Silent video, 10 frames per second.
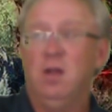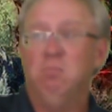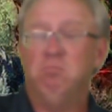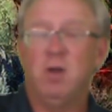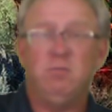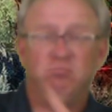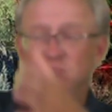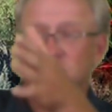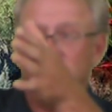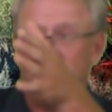Right?
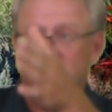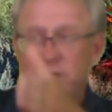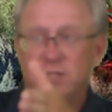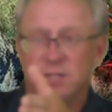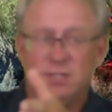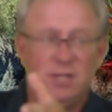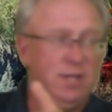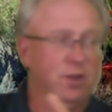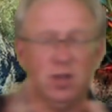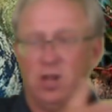Jesus
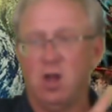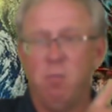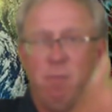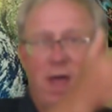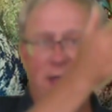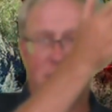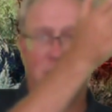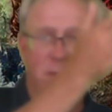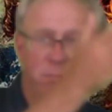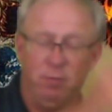either gonna come back
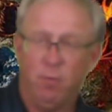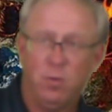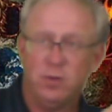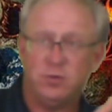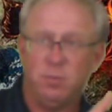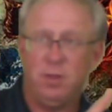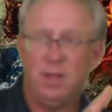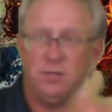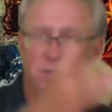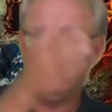before the
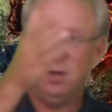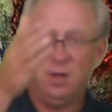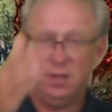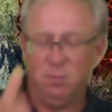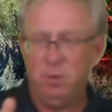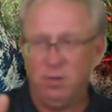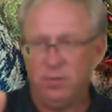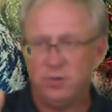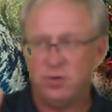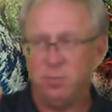tribulation, in the middle of
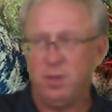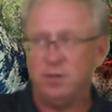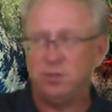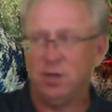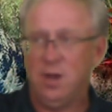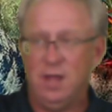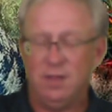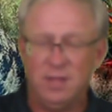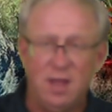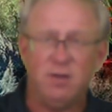the tribulation,
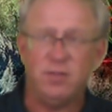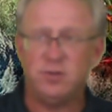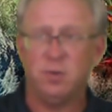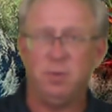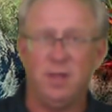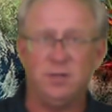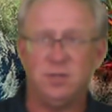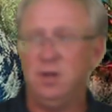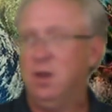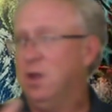the end of the
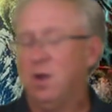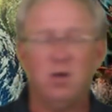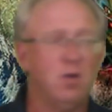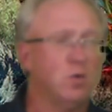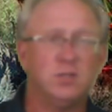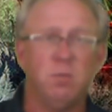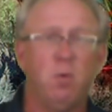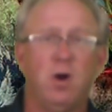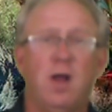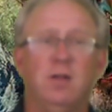tribulation, or, or
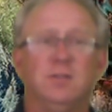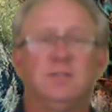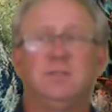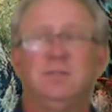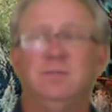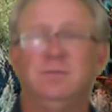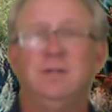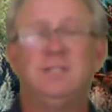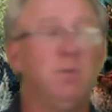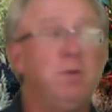somewhere else. Right?
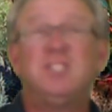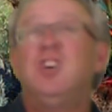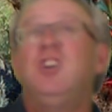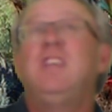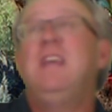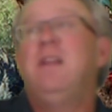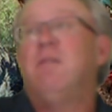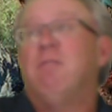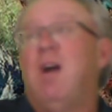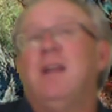Somebody's going to get it
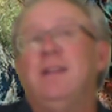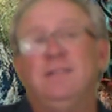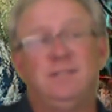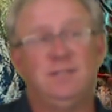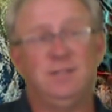right.